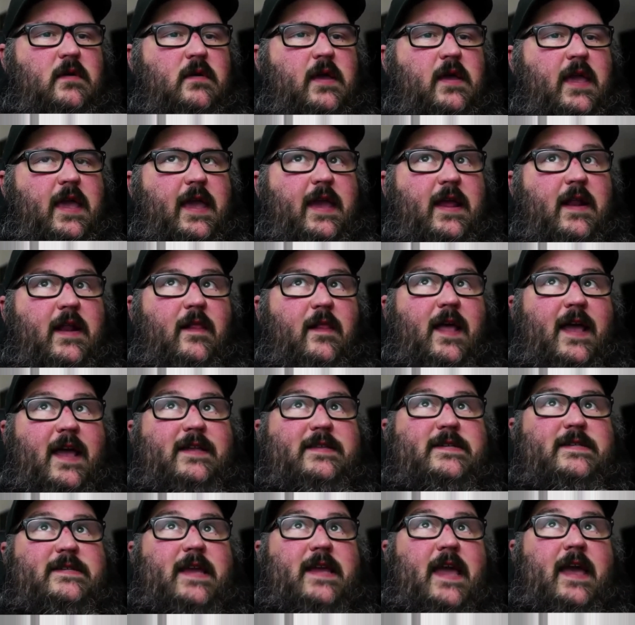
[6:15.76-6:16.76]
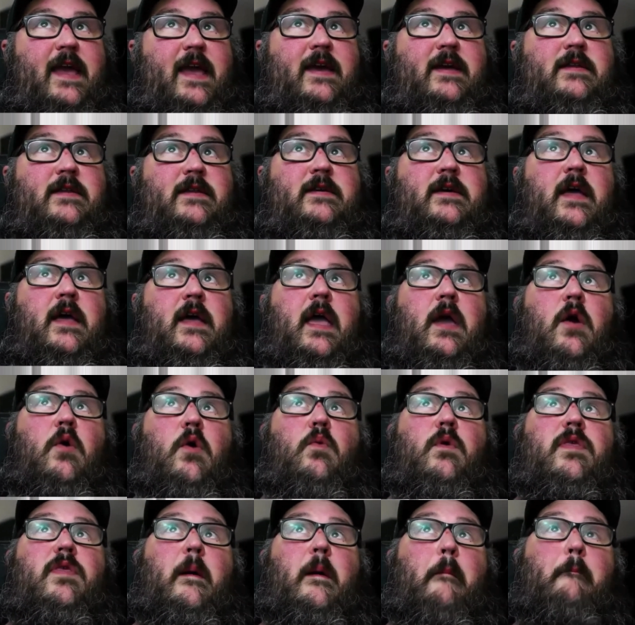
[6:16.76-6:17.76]
in a light stand
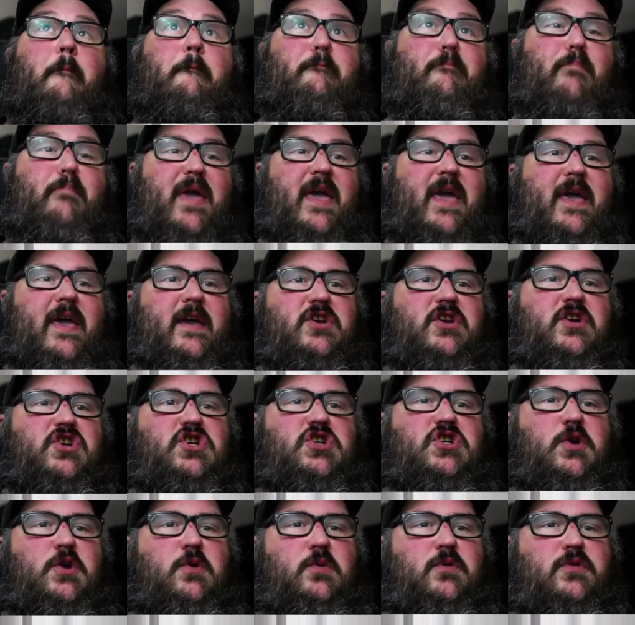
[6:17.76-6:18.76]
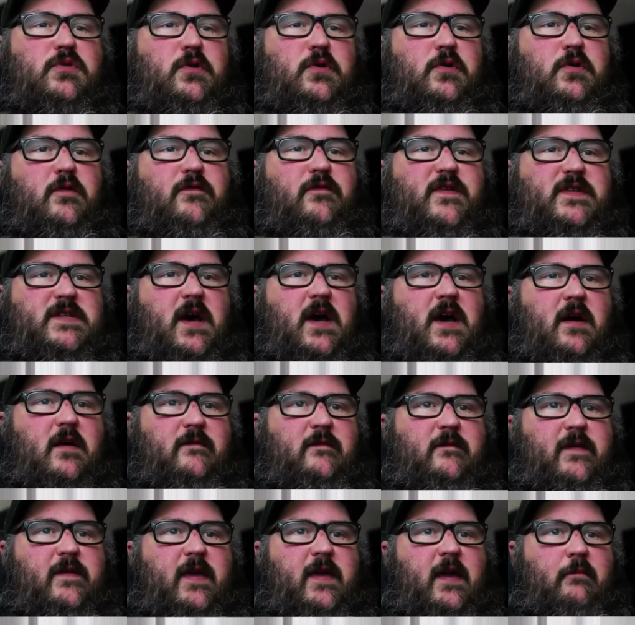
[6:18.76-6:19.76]
with a big shoot through
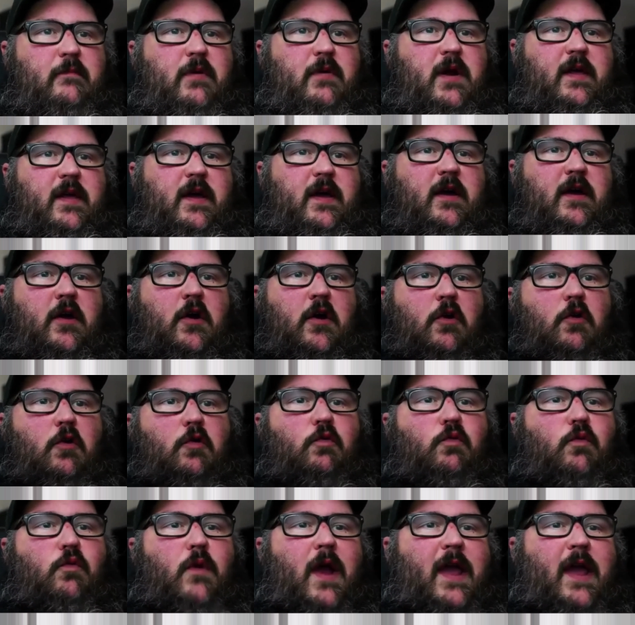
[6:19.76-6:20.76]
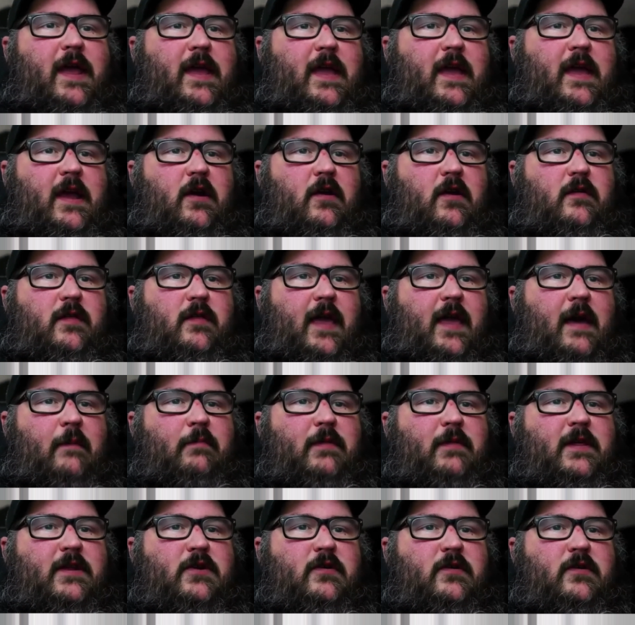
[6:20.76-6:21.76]
photography umbrella right here. Like I'm
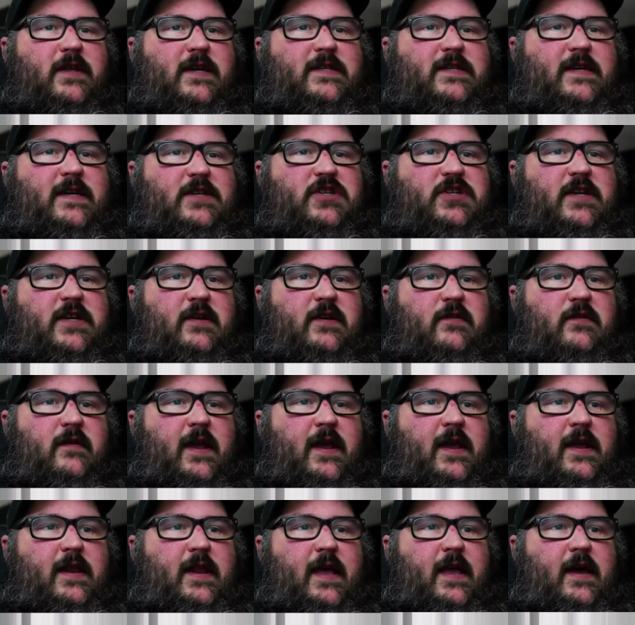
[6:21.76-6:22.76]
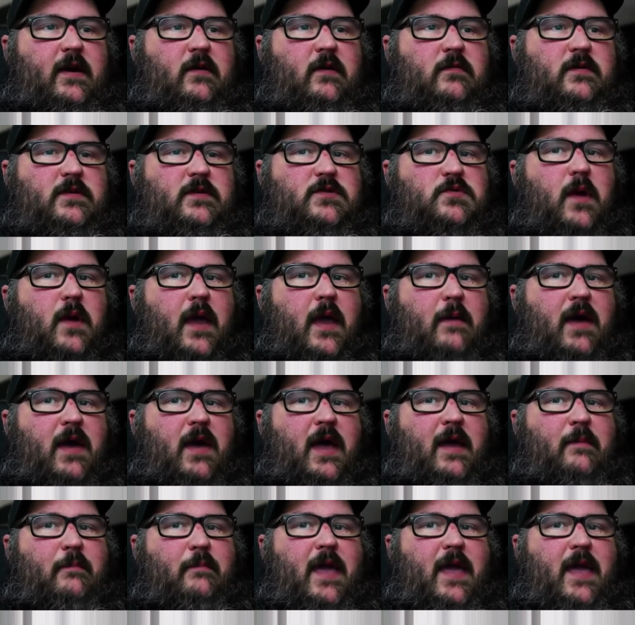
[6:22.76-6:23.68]
literally touching it right now. It's right behind my